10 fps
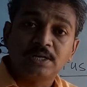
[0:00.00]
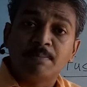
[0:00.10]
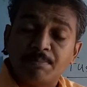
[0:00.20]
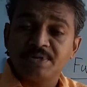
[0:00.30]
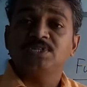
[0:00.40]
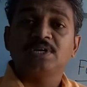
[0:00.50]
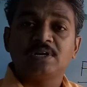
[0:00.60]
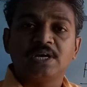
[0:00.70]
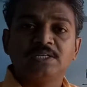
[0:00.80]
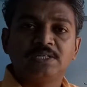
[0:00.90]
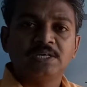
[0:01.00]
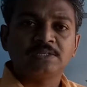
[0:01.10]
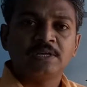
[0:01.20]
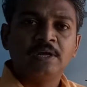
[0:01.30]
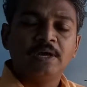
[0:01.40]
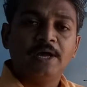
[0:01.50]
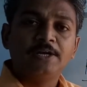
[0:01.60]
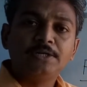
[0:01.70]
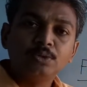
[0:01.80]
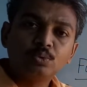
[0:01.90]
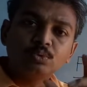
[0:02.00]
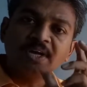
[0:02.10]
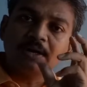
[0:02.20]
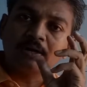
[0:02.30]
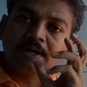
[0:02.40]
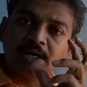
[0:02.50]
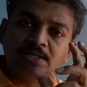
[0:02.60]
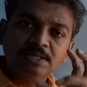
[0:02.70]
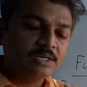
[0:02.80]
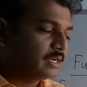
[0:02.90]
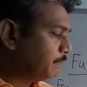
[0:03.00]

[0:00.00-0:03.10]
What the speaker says: temperature rises, and due to that rise in